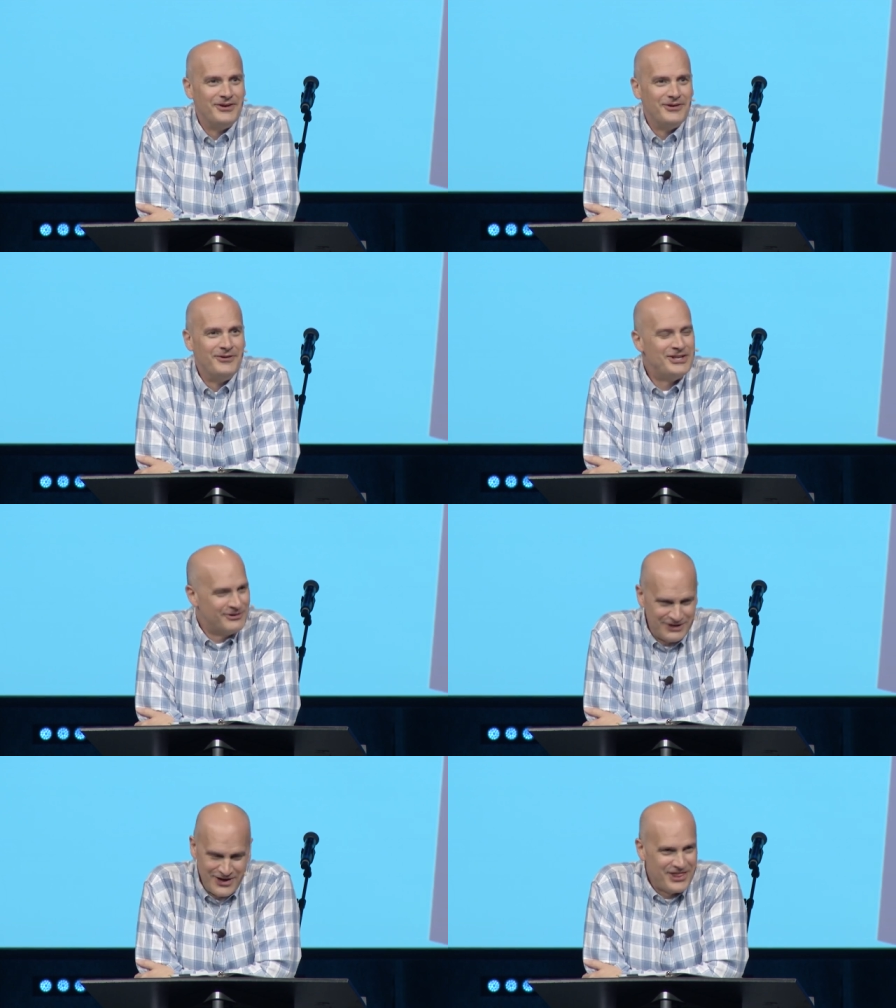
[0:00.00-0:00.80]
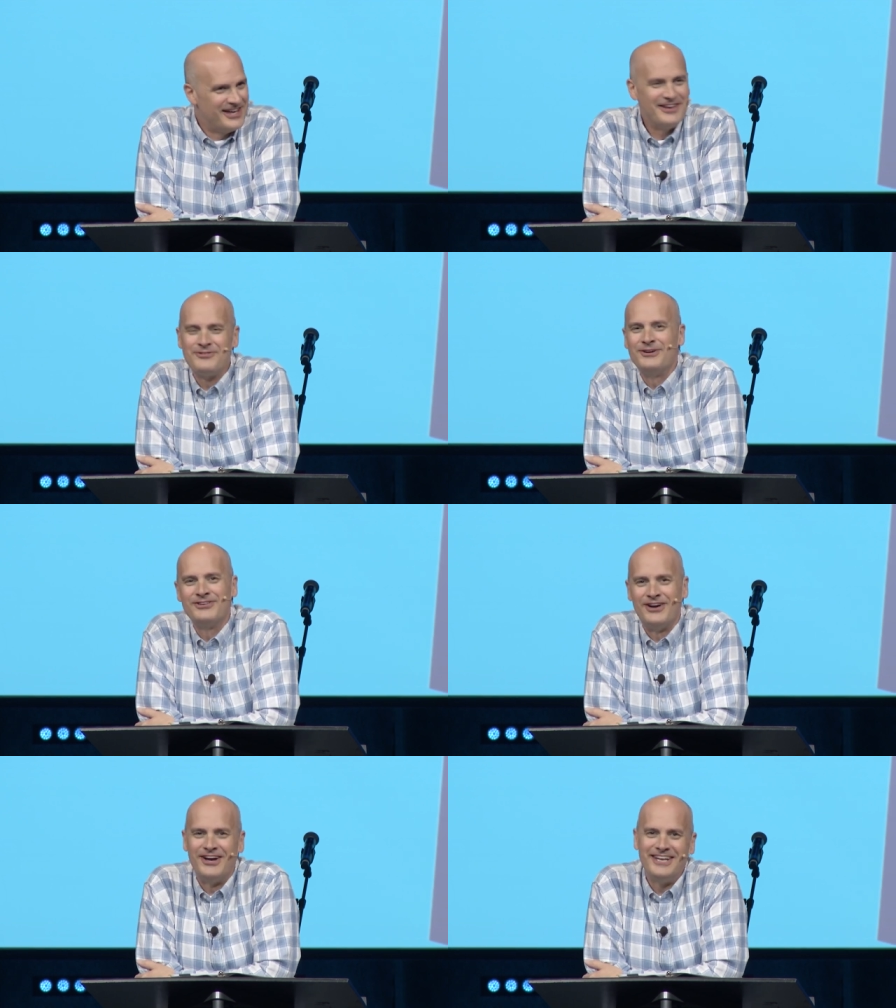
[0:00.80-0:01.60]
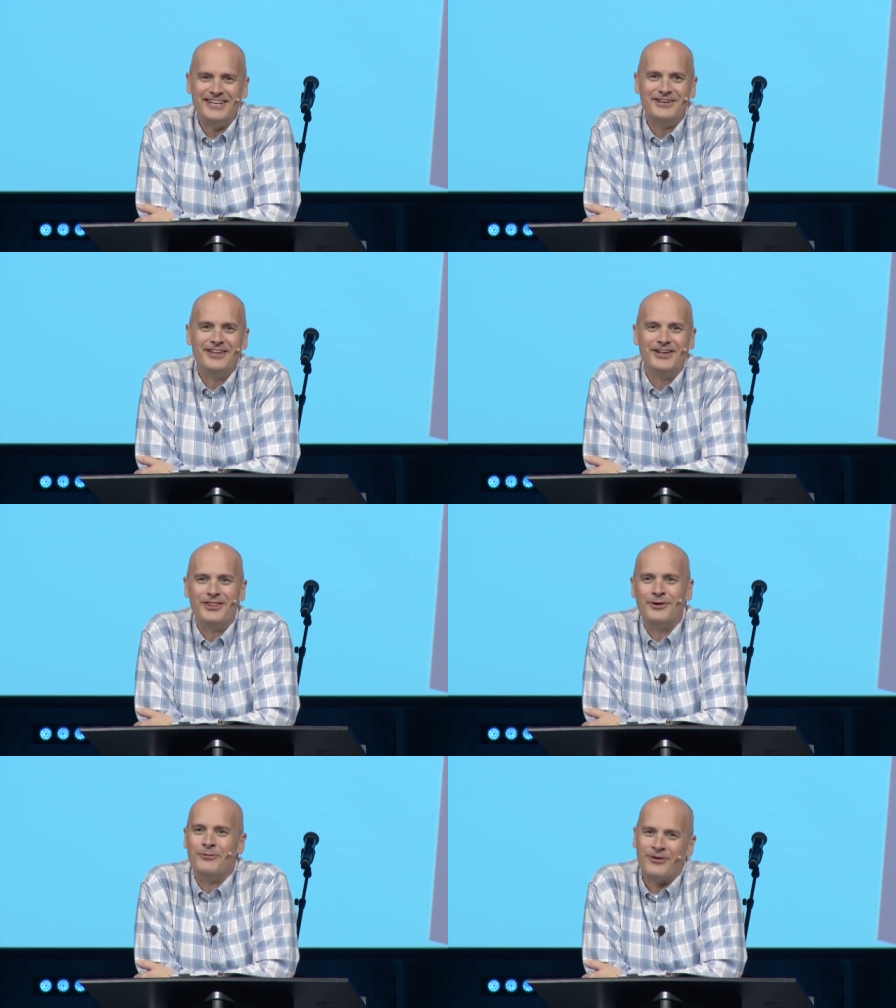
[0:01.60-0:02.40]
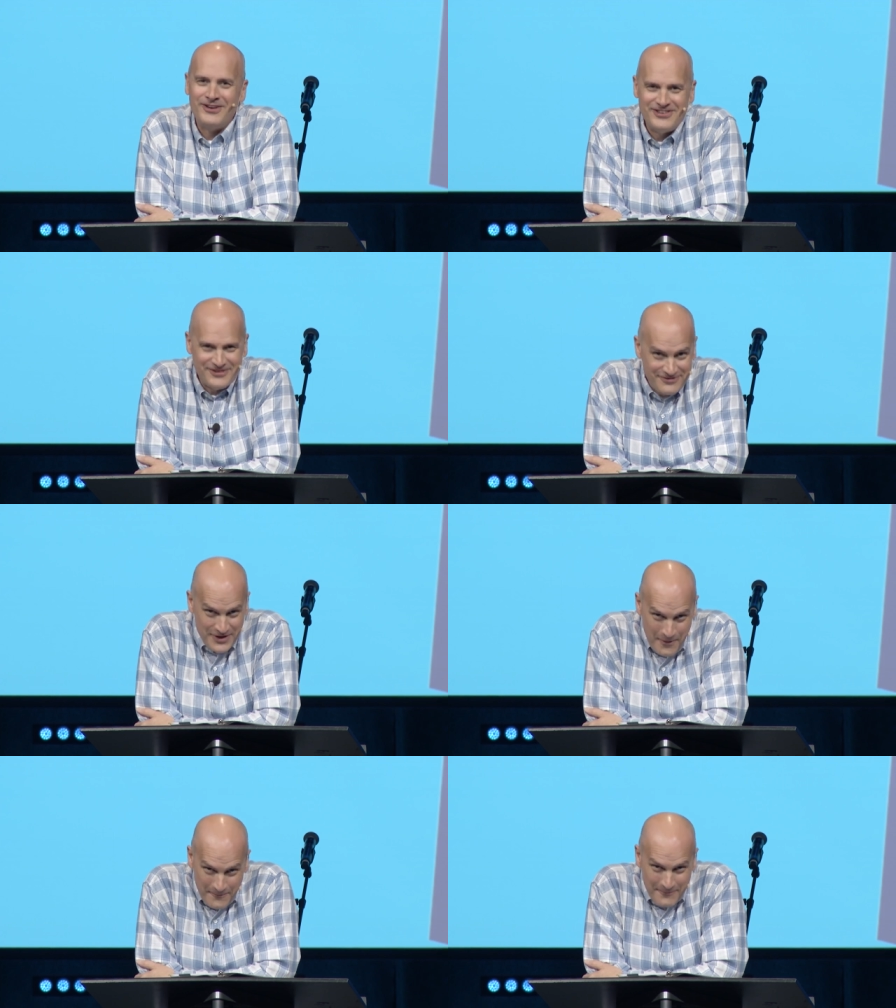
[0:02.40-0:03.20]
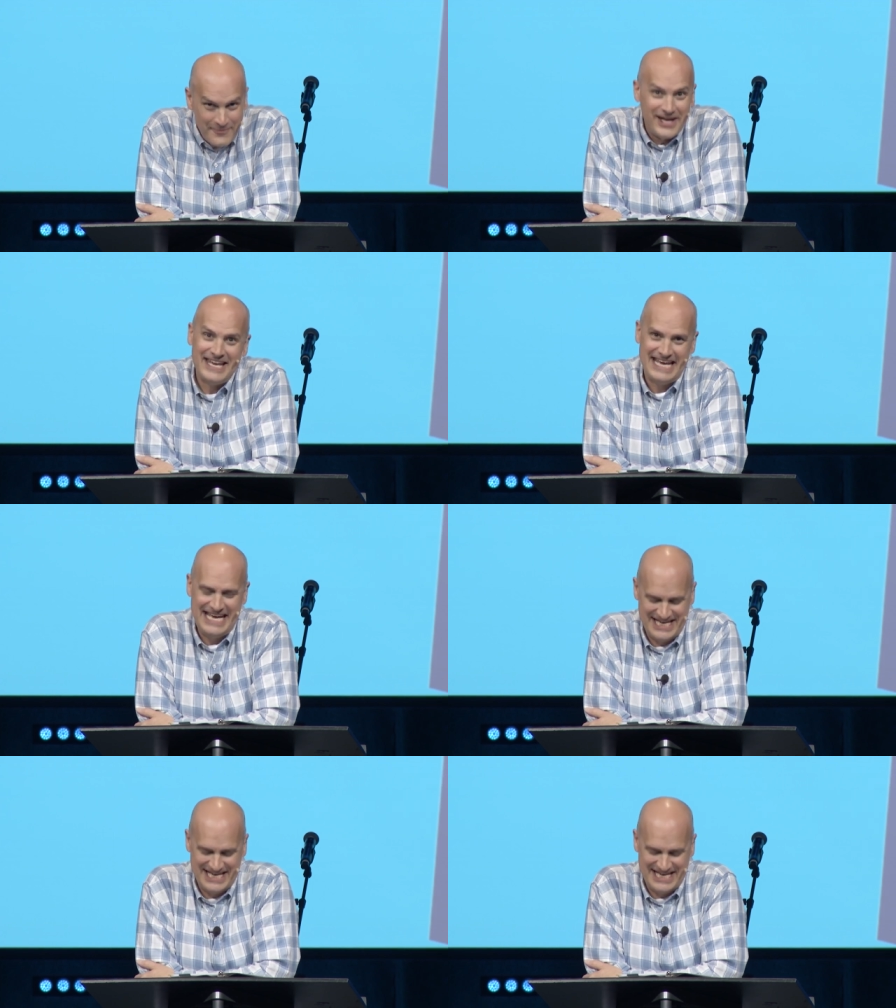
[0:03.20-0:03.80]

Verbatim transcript: which of all things was on the worries of money.